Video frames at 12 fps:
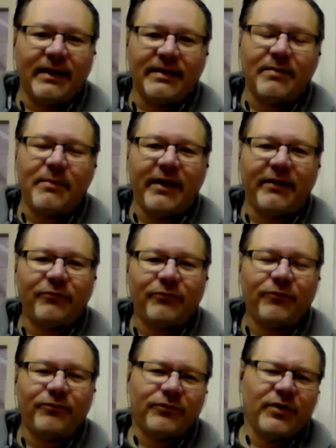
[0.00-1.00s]
did my
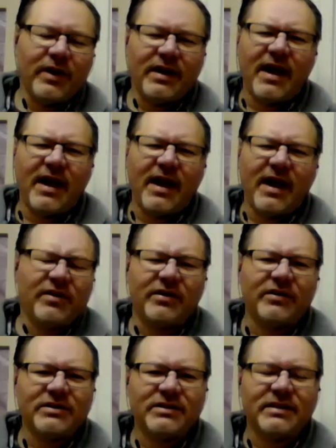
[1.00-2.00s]
3.5
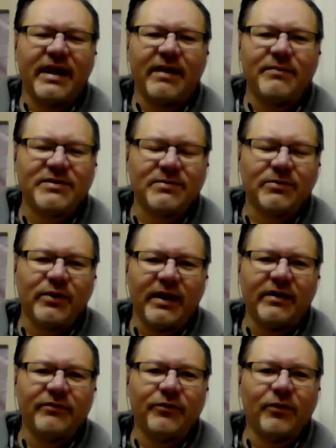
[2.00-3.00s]
years. They gave me some
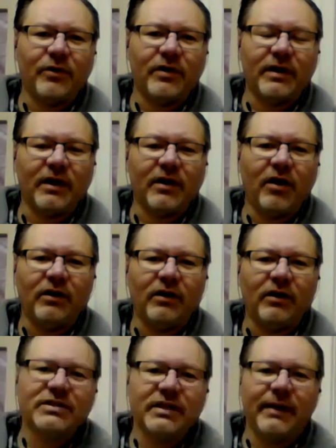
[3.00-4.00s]
credit for the
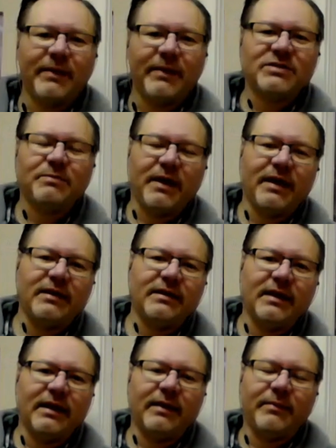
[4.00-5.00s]
college time I spent,
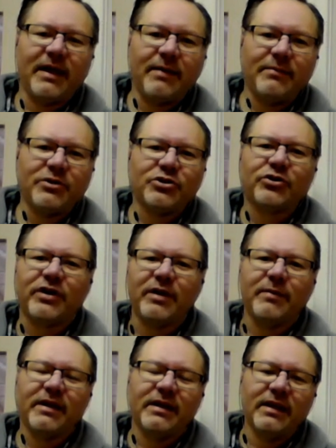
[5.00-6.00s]
and I became a
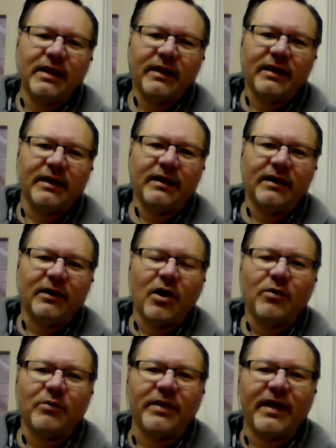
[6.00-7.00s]
journeyman.
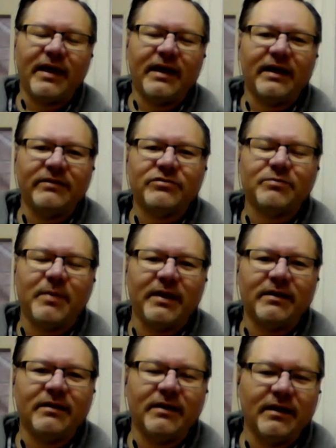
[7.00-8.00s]
Along with that, I've
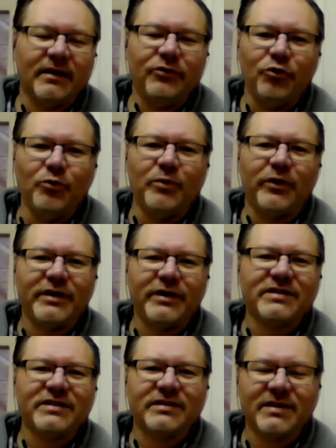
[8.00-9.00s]
spent
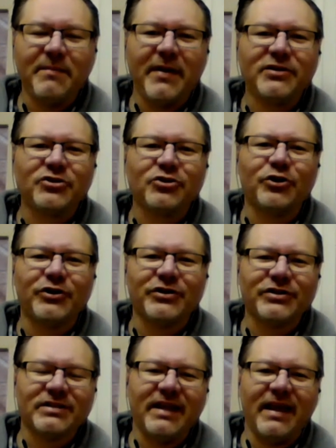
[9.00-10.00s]
numerous
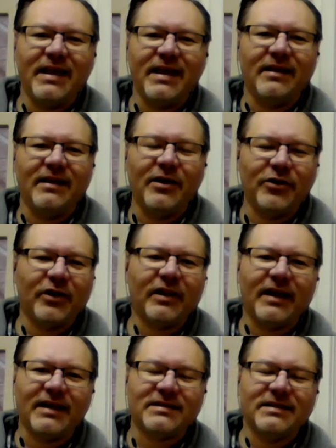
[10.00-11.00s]
semesters taking other
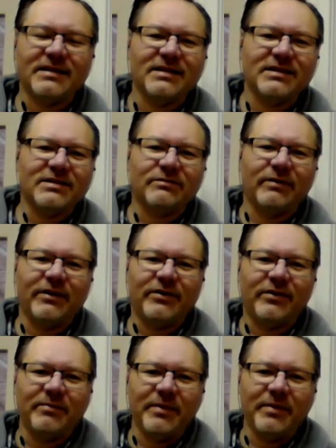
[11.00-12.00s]
classes,
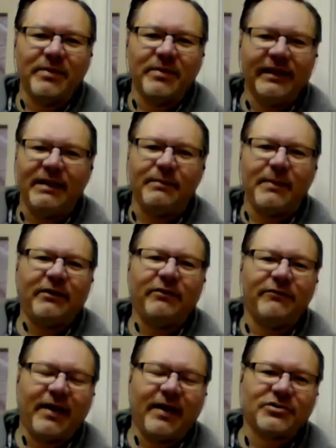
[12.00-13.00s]
whether it be lean
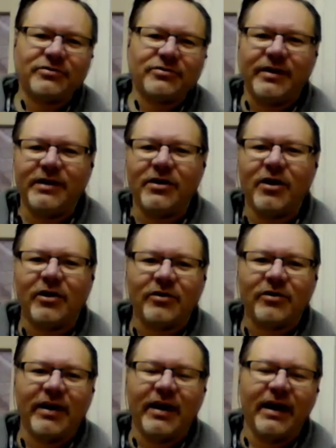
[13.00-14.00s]
manufacturing,
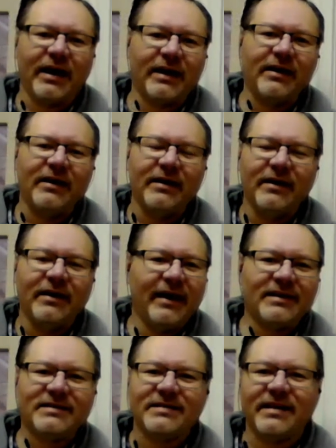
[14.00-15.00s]
AutoCAD,
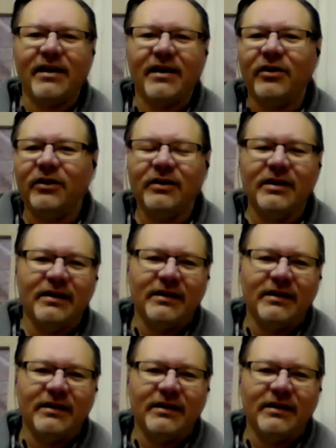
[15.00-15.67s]
Excel,